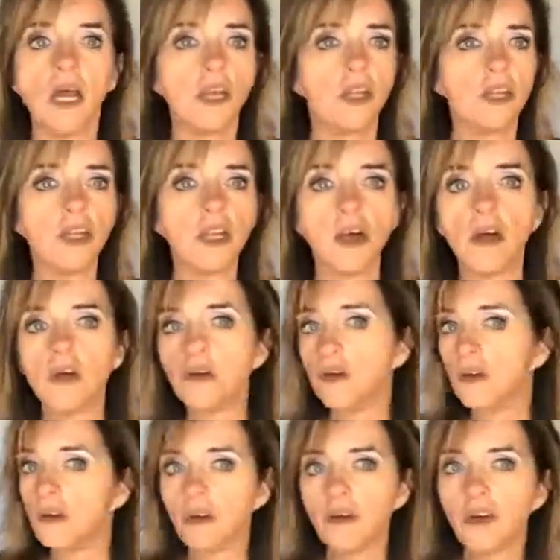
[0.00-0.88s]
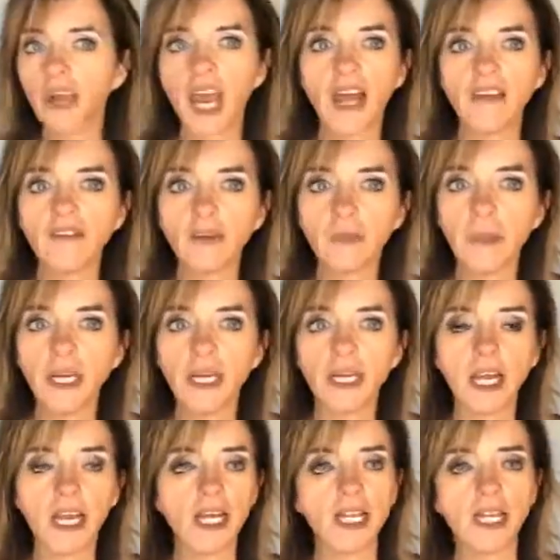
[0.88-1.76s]
you know, you don't have to be a
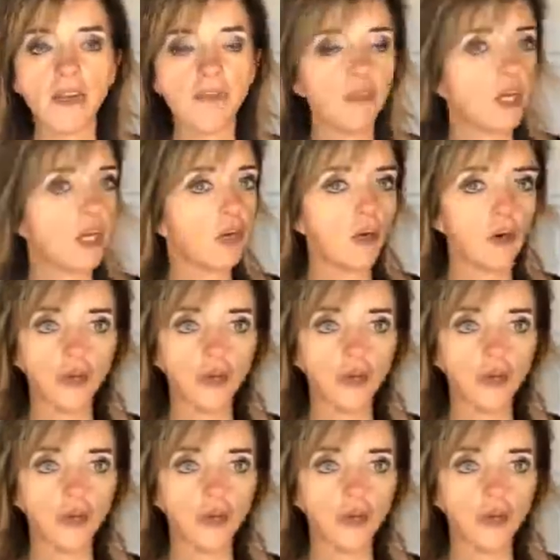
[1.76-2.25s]
negative thinker.